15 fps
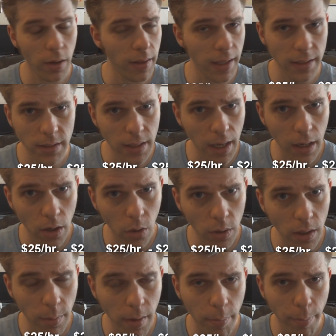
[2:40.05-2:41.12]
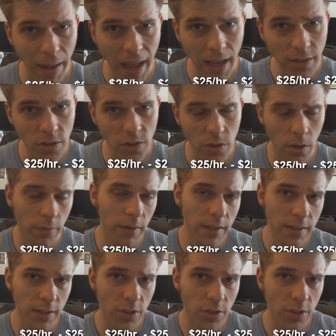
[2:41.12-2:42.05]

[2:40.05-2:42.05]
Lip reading: and that's not going to be bad service.